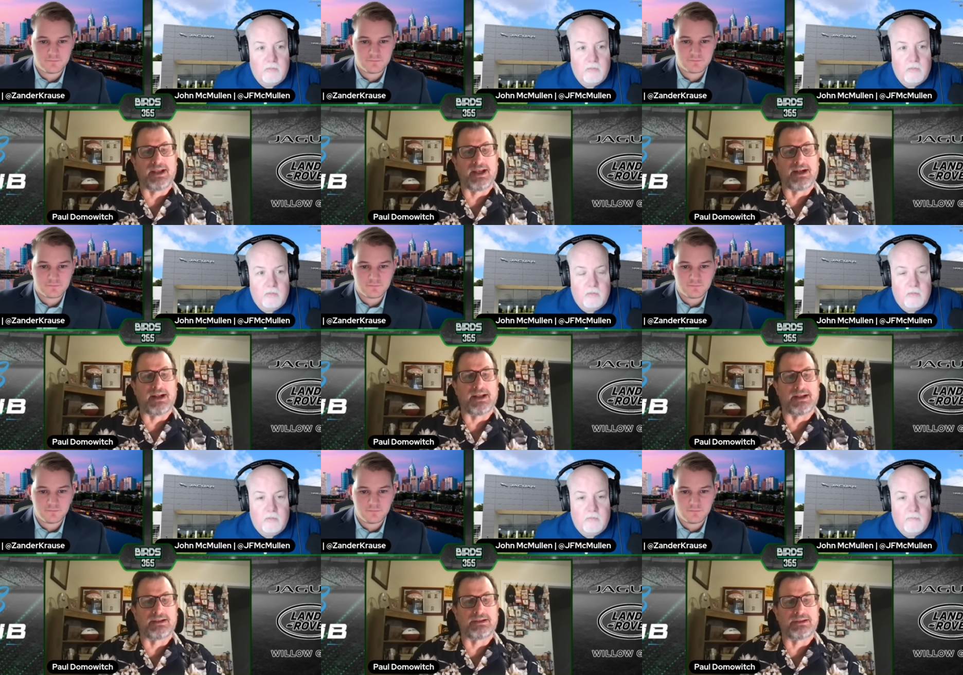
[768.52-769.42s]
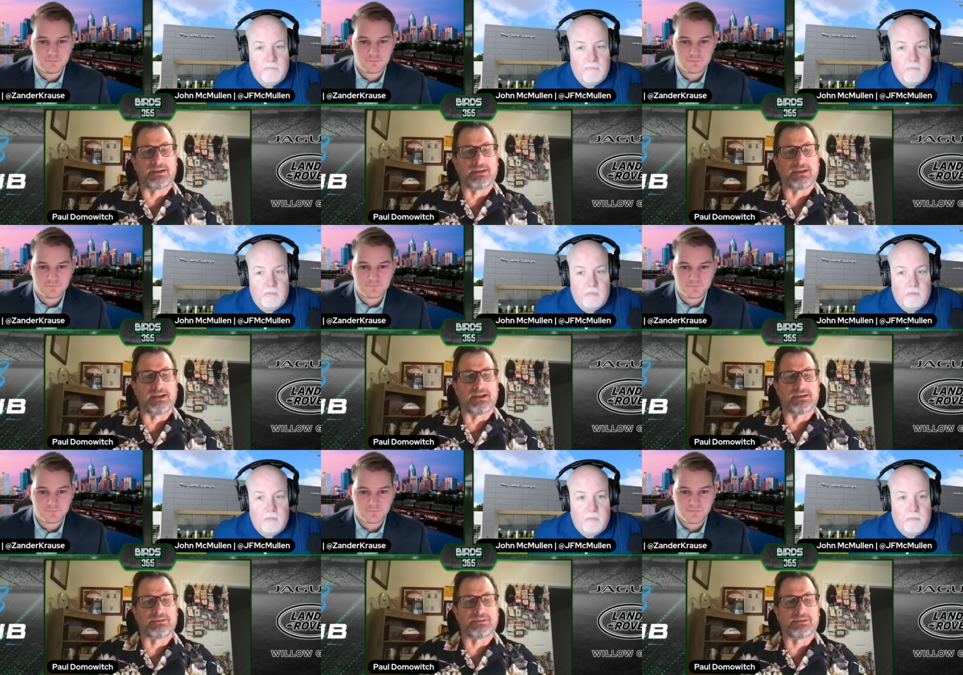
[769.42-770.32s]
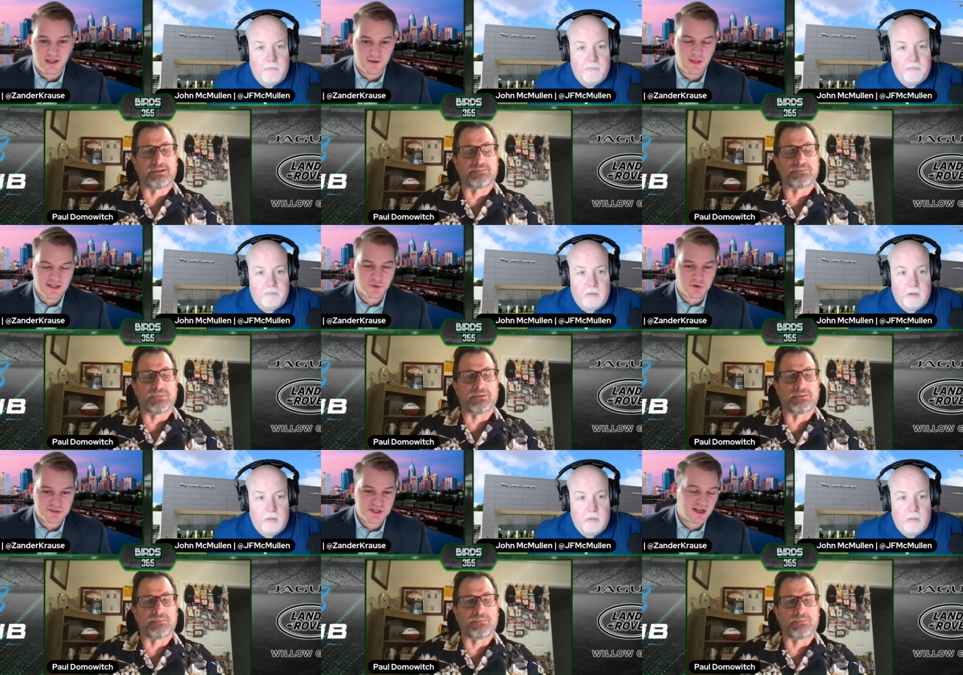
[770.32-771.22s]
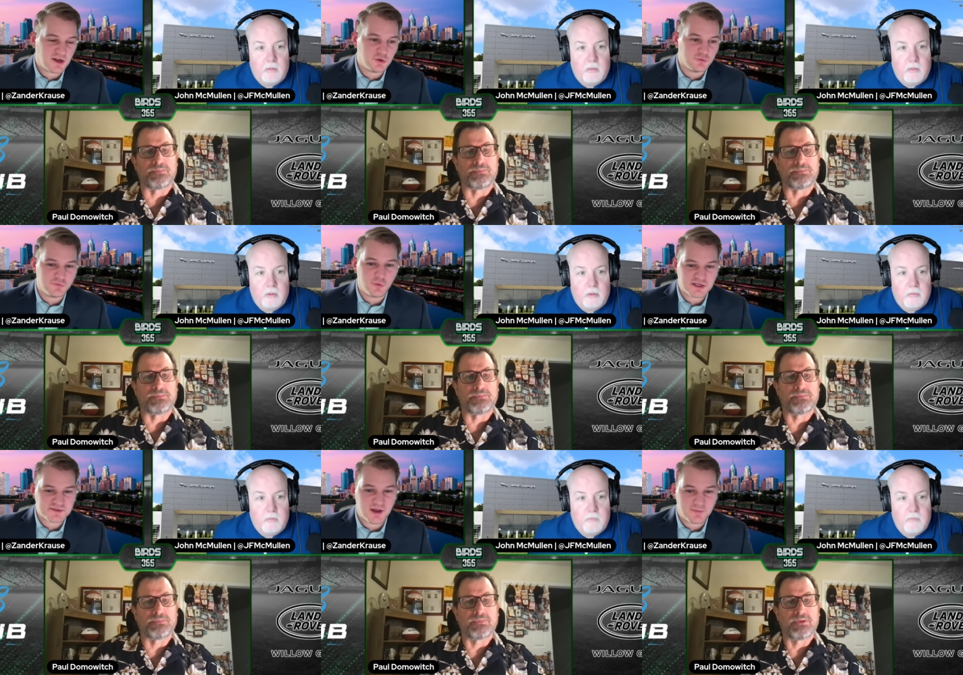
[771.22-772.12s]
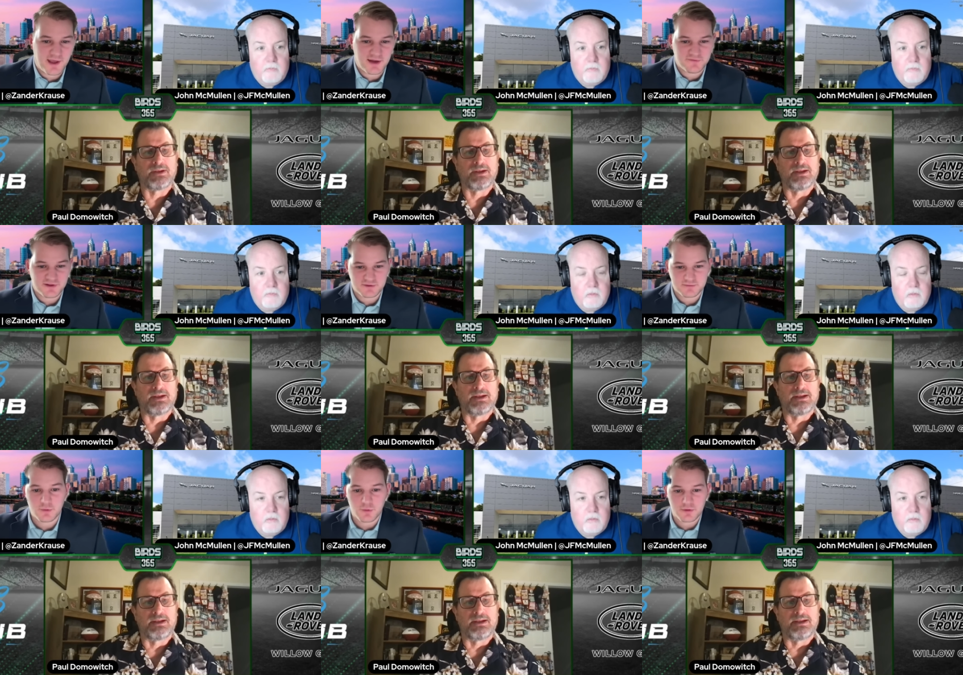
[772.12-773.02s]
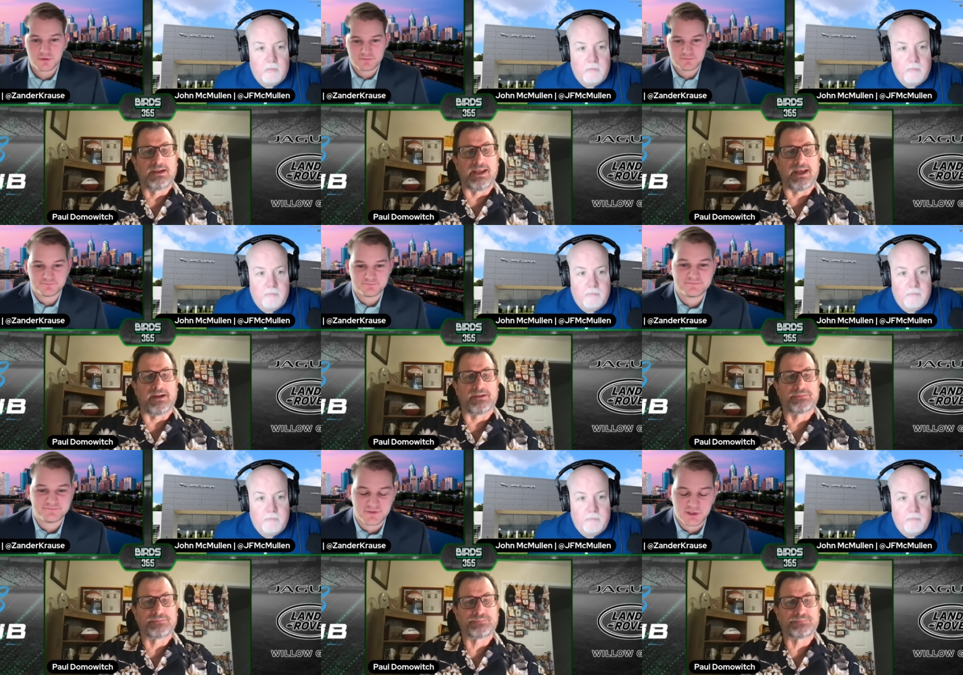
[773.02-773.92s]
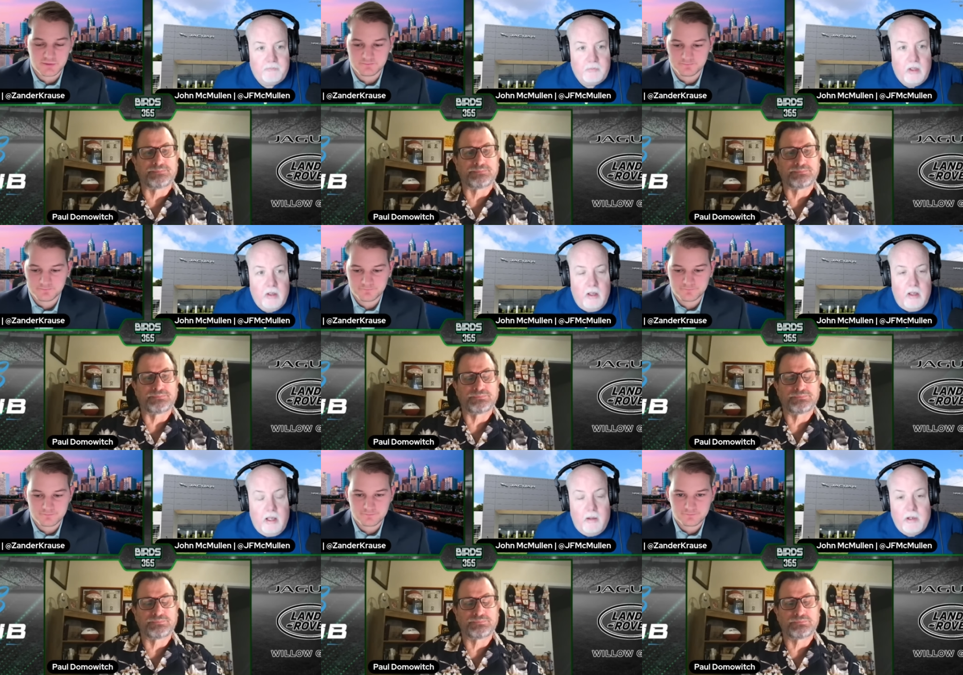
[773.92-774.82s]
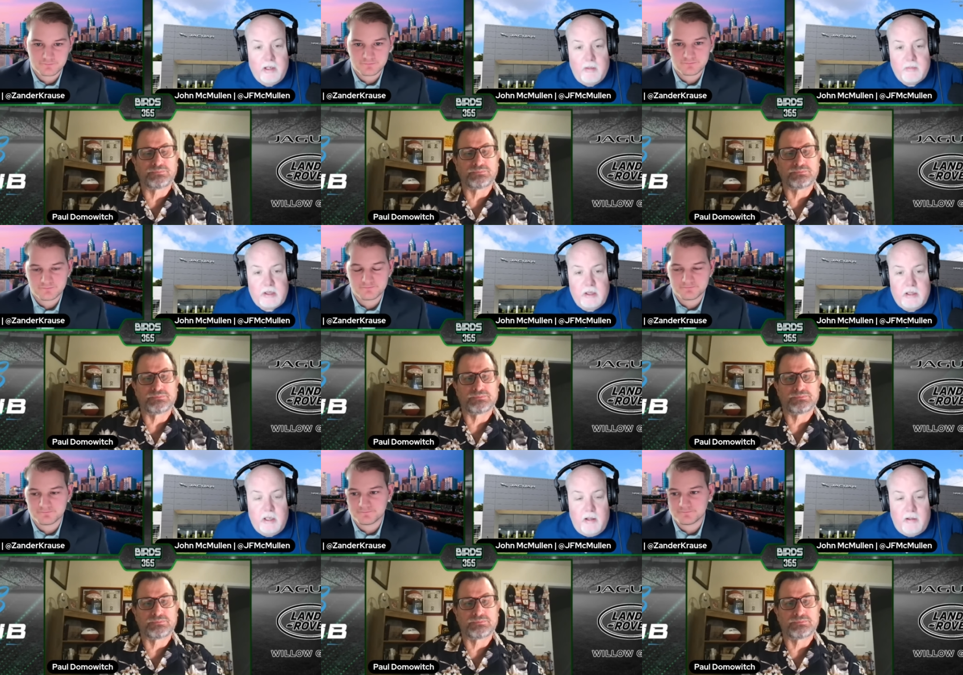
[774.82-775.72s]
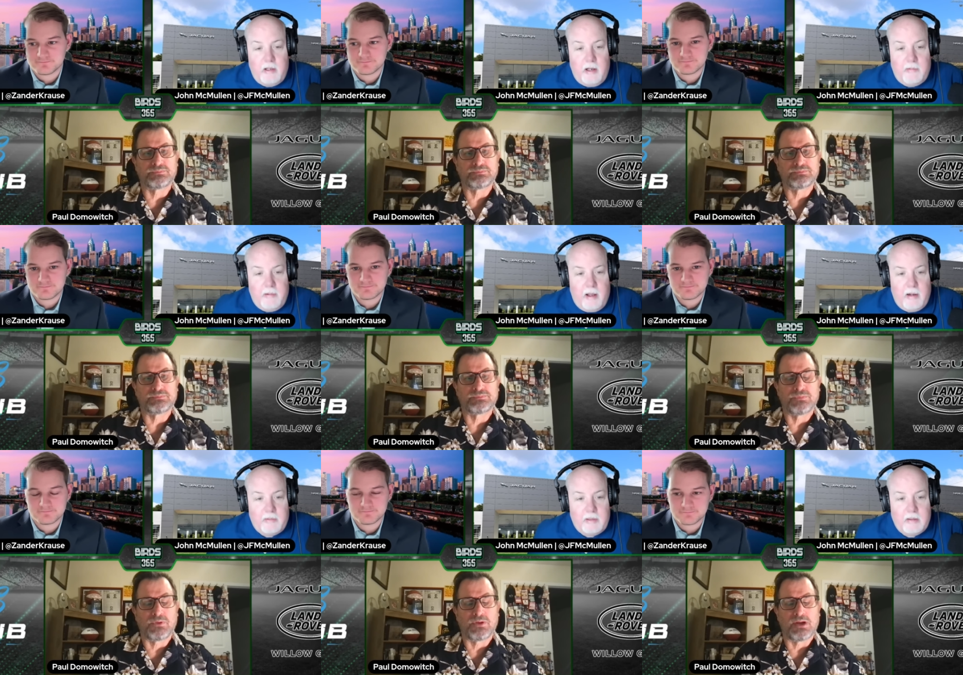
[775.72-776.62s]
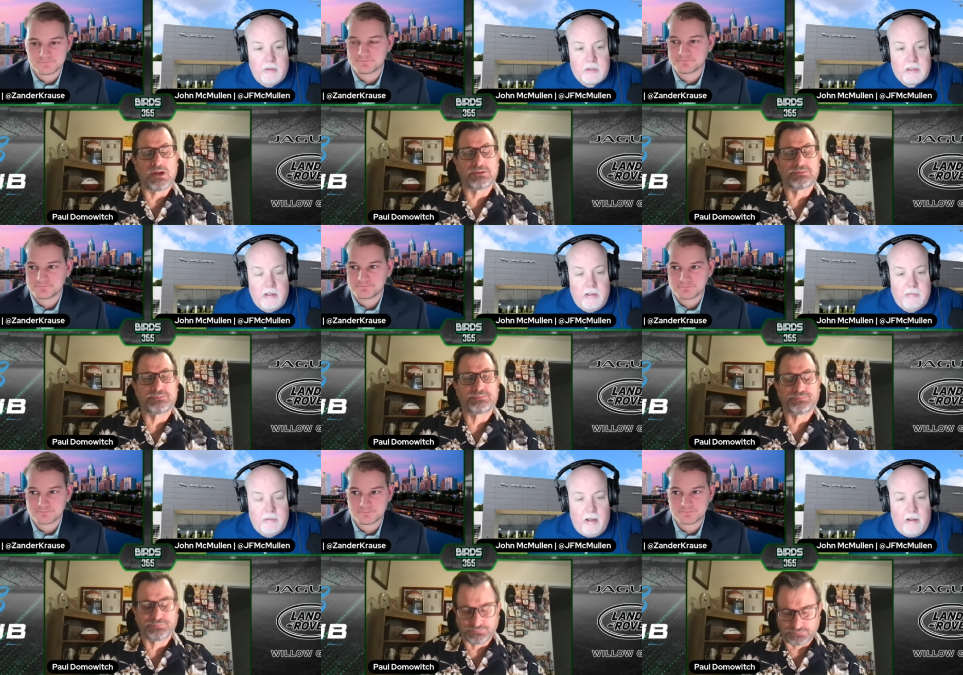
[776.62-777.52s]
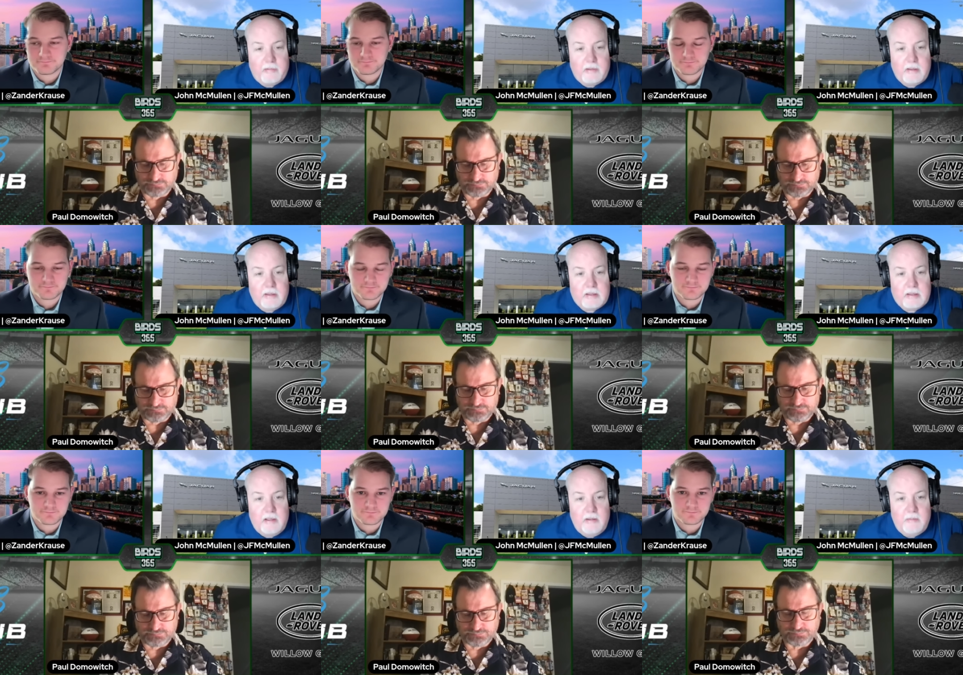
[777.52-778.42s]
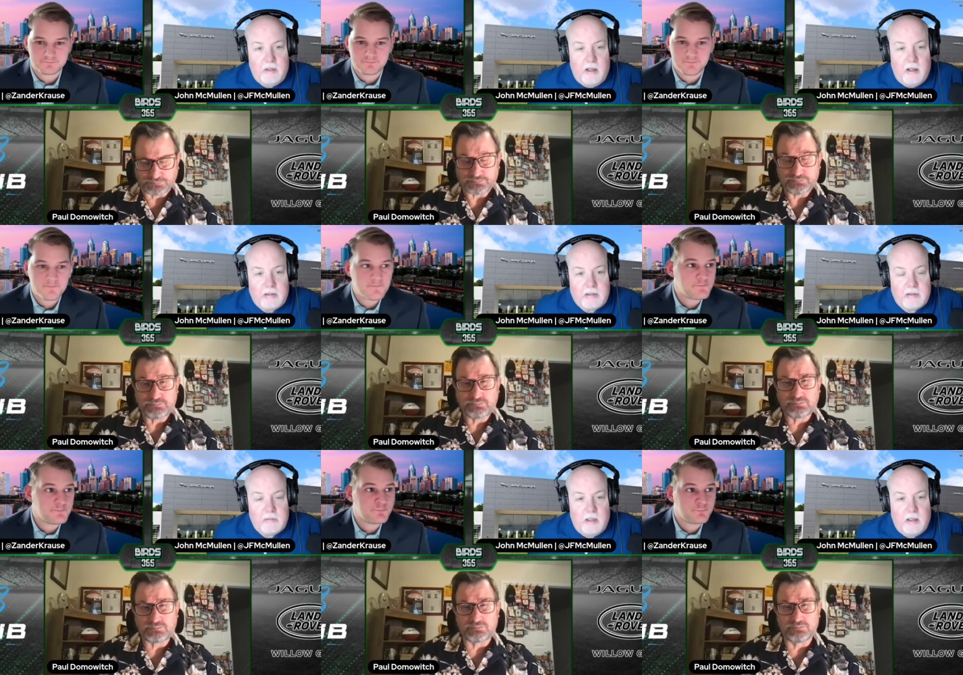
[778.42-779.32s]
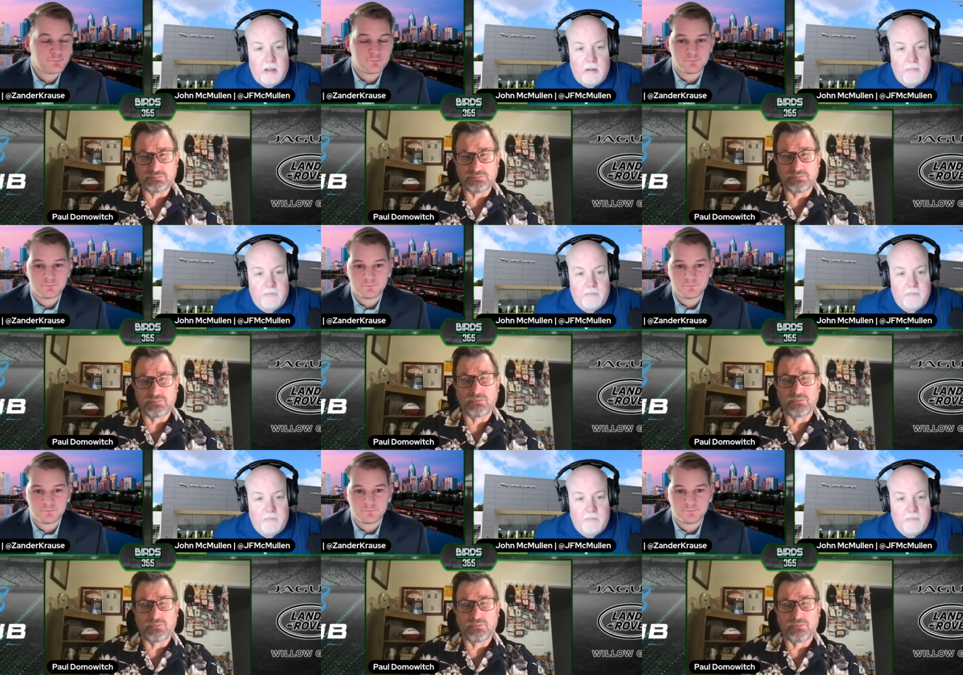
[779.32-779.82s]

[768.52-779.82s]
Speaker 1: I, yeah, that's where you're saying a new voice might benefit them more. Yeah. Yeah.
Speaker 2: Yeah, when it comes to jail, and I don't think there was any doubt that this team got um,